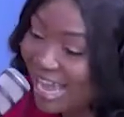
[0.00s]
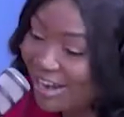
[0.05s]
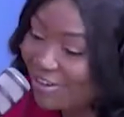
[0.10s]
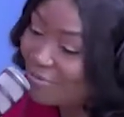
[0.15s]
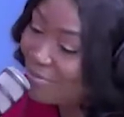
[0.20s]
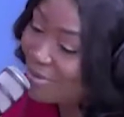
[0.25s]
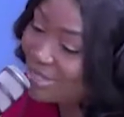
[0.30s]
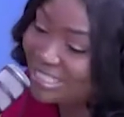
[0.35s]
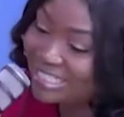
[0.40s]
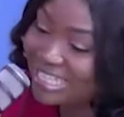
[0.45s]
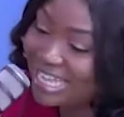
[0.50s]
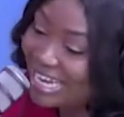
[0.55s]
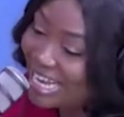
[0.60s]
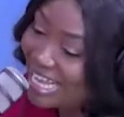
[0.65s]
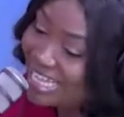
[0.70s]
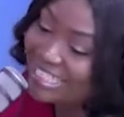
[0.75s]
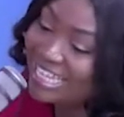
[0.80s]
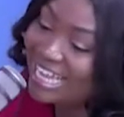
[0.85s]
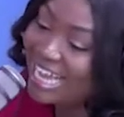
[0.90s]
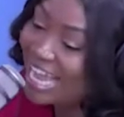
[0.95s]
the kind of person that
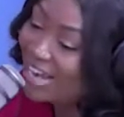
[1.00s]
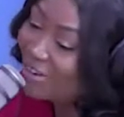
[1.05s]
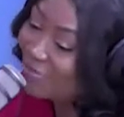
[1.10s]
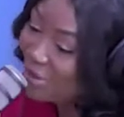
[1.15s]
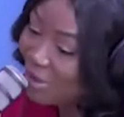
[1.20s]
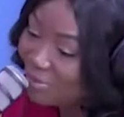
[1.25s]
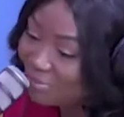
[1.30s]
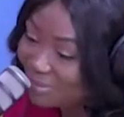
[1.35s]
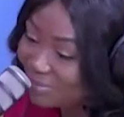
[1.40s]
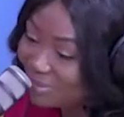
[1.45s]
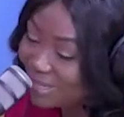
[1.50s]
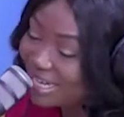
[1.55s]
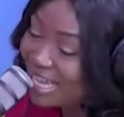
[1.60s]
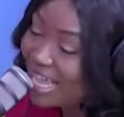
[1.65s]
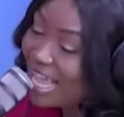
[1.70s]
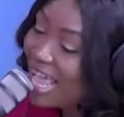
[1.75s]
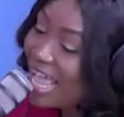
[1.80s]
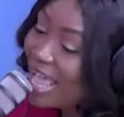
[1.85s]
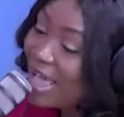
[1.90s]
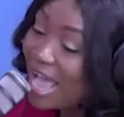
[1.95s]
likes that kind of
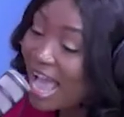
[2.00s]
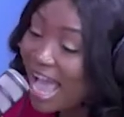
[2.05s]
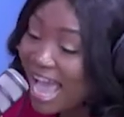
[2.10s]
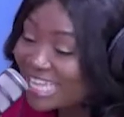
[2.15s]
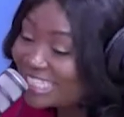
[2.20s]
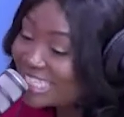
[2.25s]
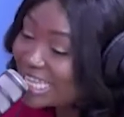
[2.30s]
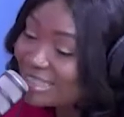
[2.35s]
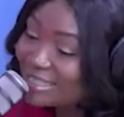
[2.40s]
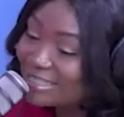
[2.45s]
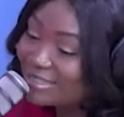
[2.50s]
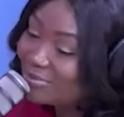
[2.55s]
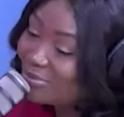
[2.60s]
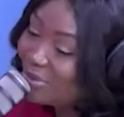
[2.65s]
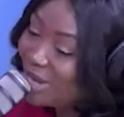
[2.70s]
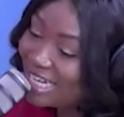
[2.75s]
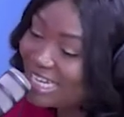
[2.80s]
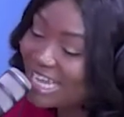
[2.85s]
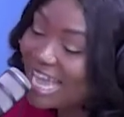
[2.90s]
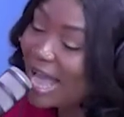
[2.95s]
compliment. I said this
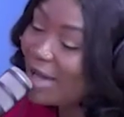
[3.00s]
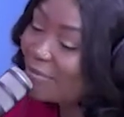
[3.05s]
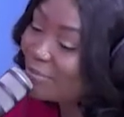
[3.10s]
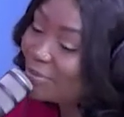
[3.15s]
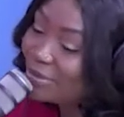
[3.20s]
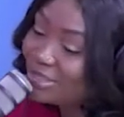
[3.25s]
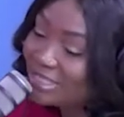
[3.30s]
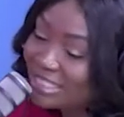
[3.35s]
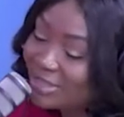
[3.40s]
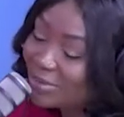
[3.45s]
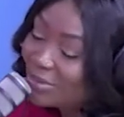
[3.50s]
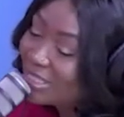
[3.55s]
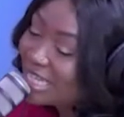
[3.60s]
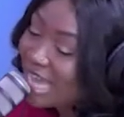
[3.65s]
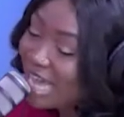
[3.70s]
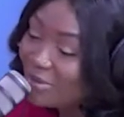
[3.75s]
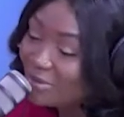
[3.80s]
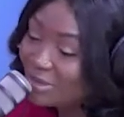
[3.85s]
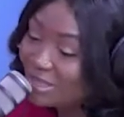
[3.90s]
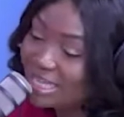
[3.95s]
when it happened, the whole
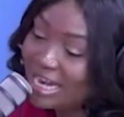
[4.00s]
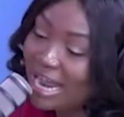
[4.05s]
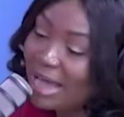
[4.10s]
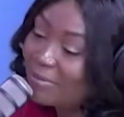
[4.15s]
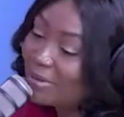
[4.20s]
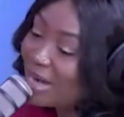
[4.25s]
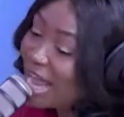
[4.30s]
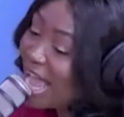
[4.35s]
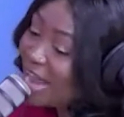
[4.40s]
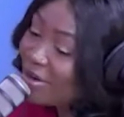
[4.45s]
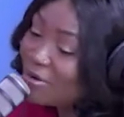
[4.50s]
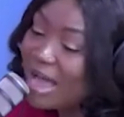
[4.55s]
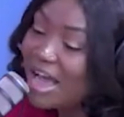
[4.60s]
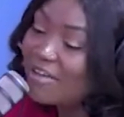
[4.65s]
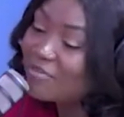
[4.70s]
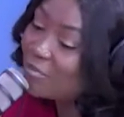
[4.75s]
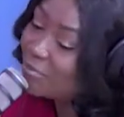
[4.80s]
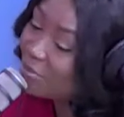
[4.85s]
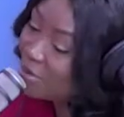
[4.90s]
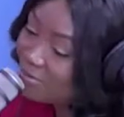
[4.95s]
Taiwo thing happened. I don't
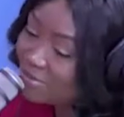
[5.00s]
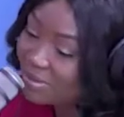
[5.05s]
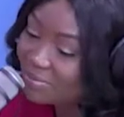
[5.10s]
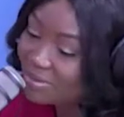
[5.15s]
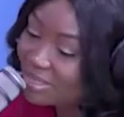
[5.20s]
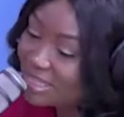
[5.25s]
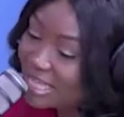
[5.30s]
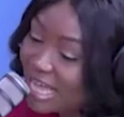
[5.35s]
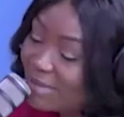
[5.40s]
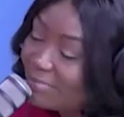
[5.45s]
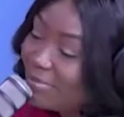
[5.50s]
have a problem with